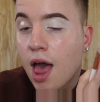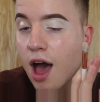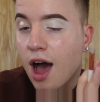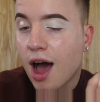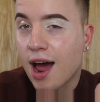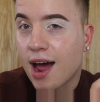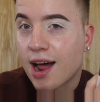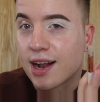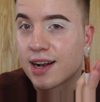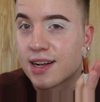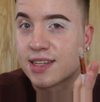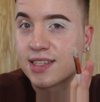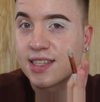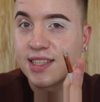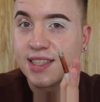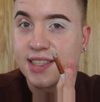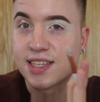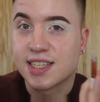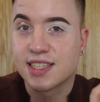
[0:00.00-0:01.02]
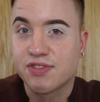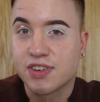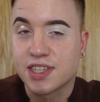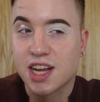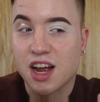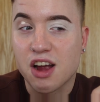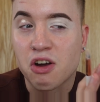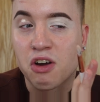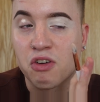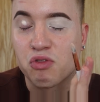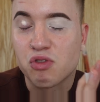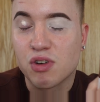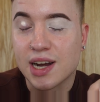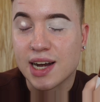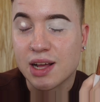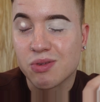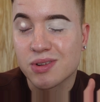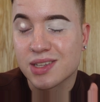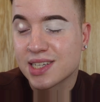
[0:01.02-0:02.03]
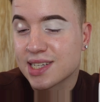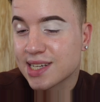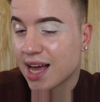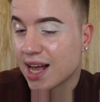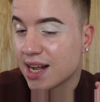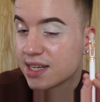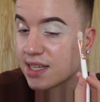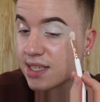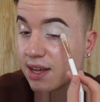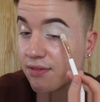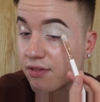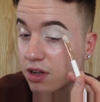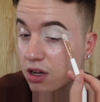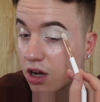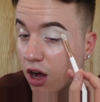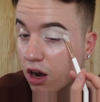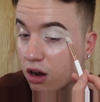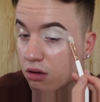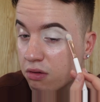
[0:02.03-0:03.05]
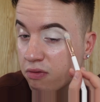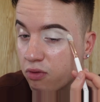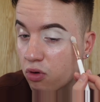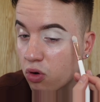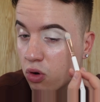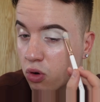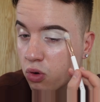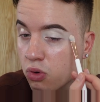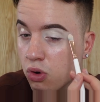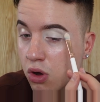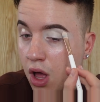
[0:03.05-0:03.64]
and this video I really wanted to get into something colourful.